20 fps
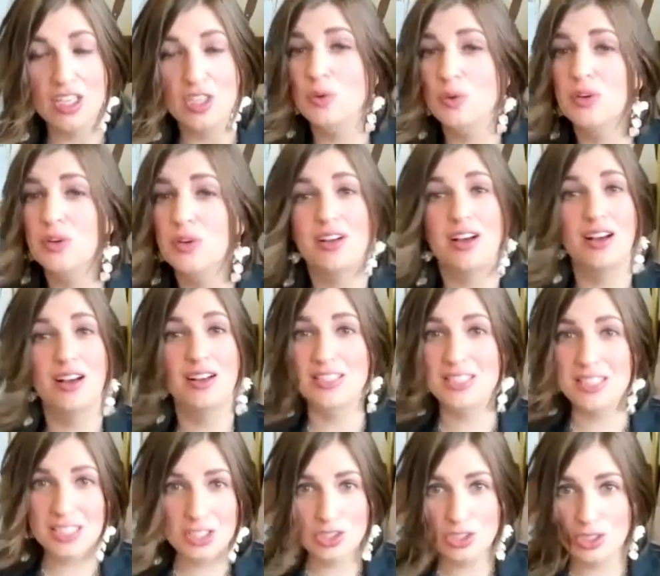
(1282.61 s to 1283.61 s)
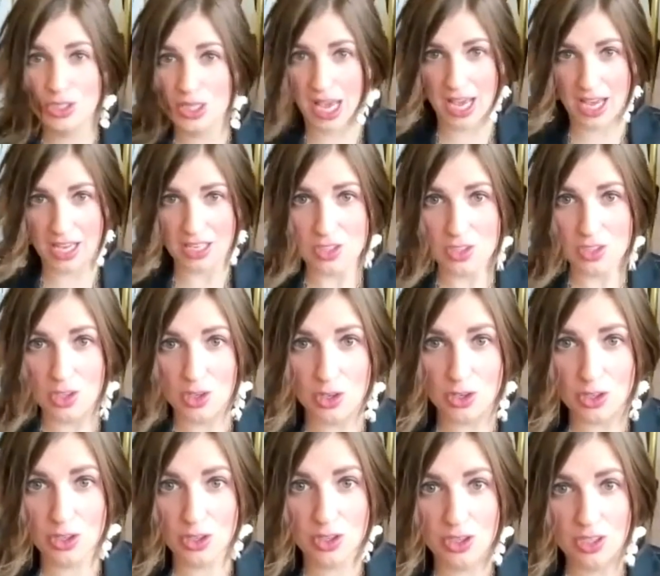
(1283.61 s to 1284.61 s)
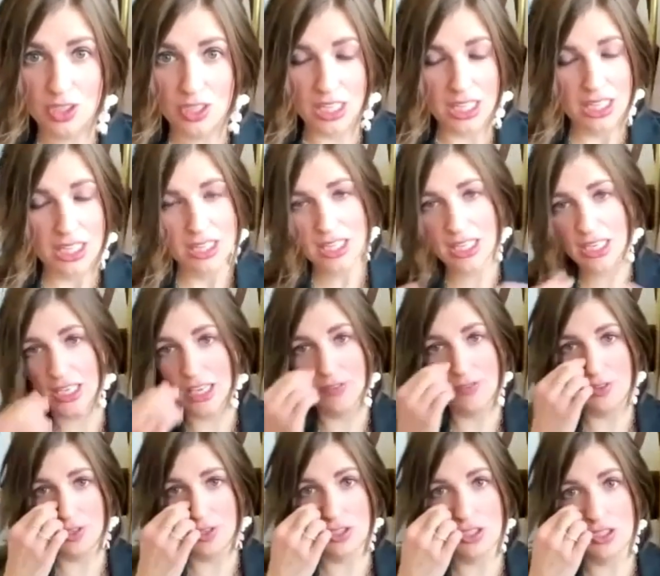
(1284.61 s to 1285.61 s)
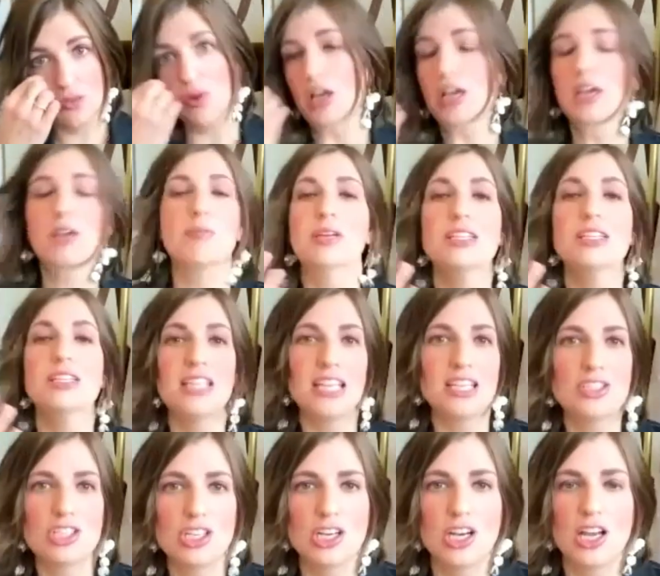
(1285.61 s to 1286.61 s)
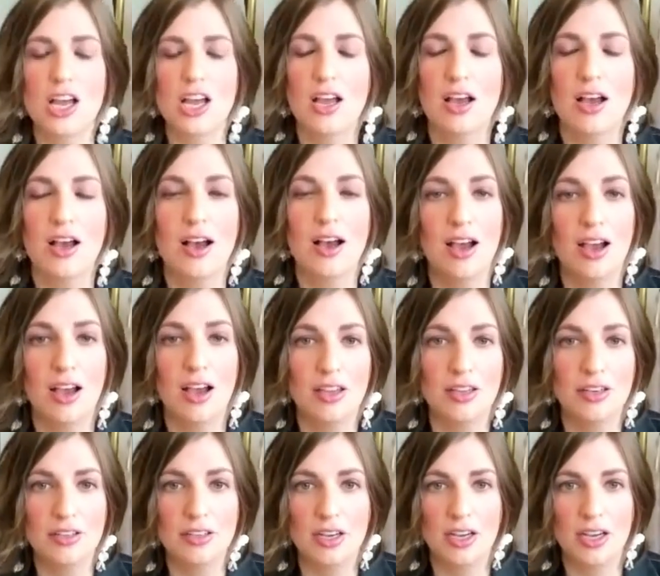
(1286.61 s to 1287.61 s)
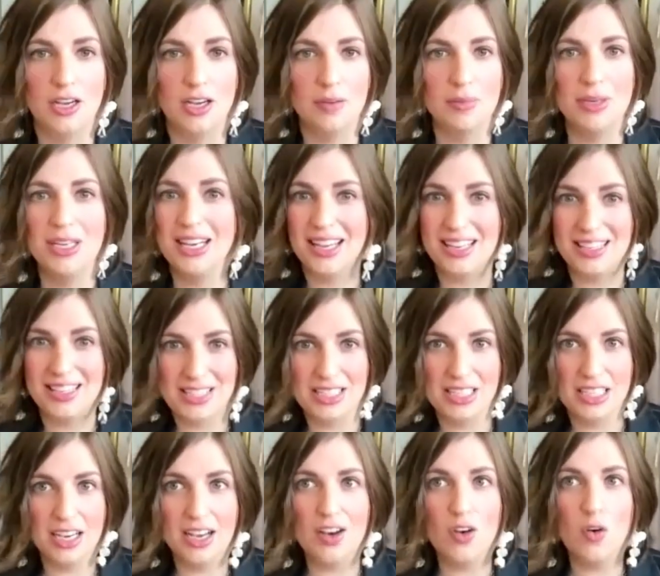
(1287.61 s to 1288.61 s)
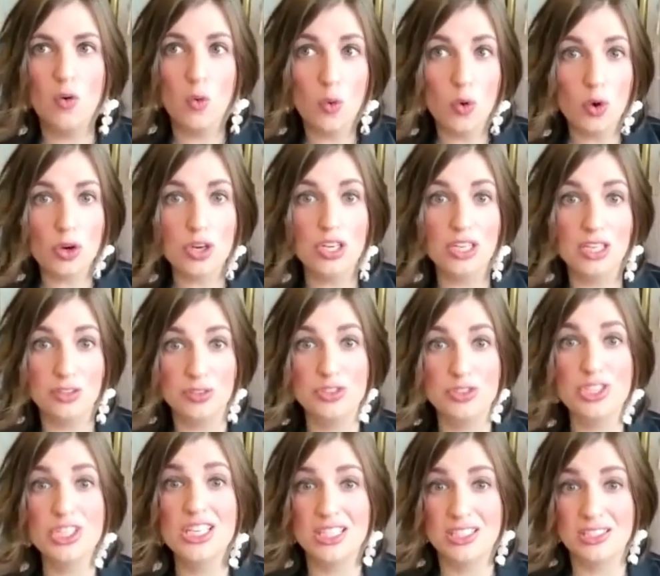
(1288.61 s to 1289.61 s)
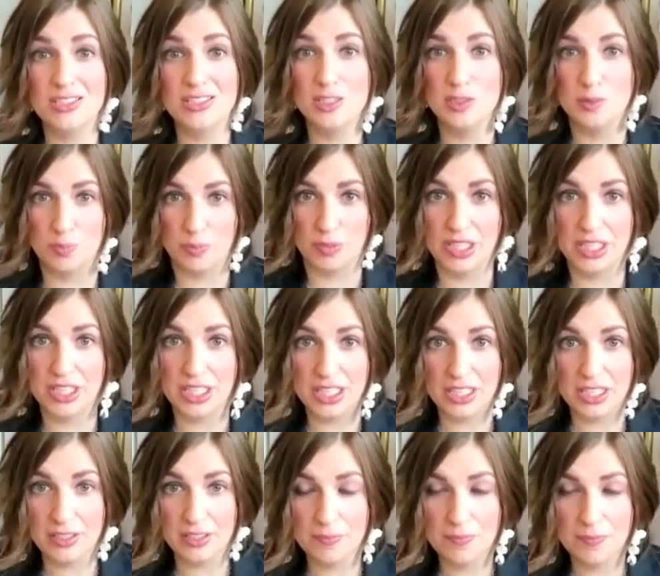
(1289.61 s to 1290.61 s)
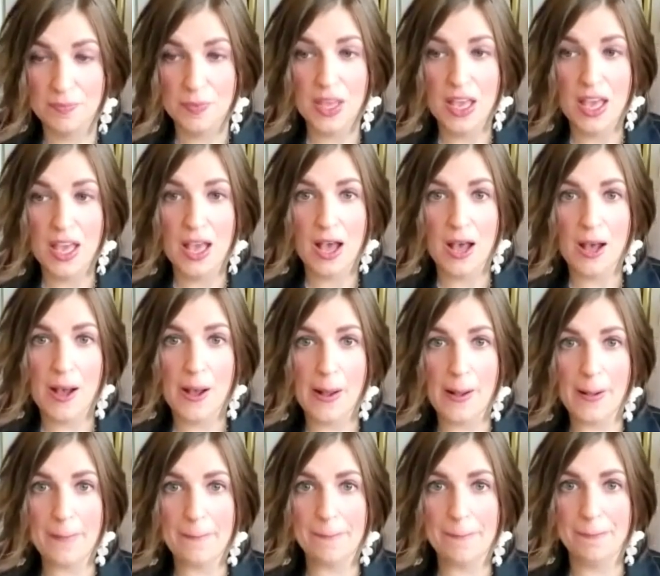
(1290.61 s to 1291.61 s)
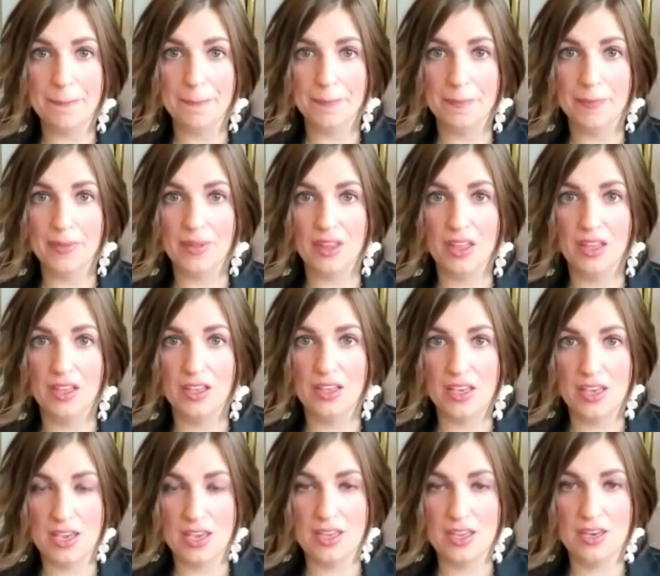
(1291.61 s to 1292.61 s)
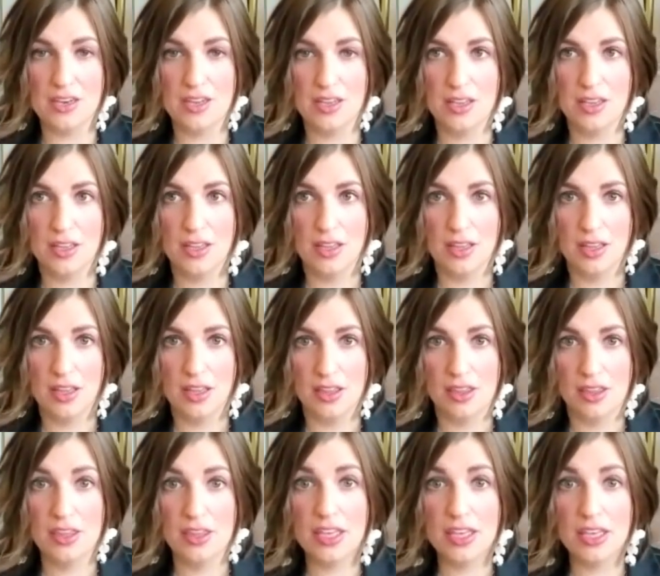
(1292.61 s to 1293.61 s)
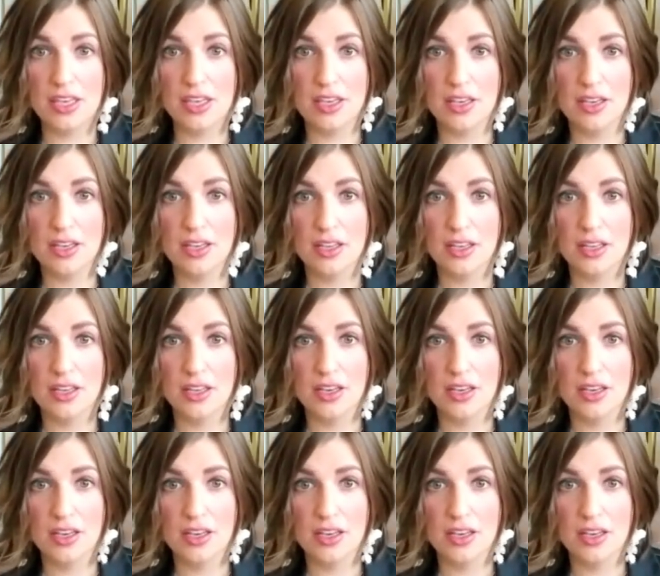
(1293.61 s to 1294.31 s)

You could honestly just ask her, like if there's a recommendation on an idea, or if she is speaking um, in the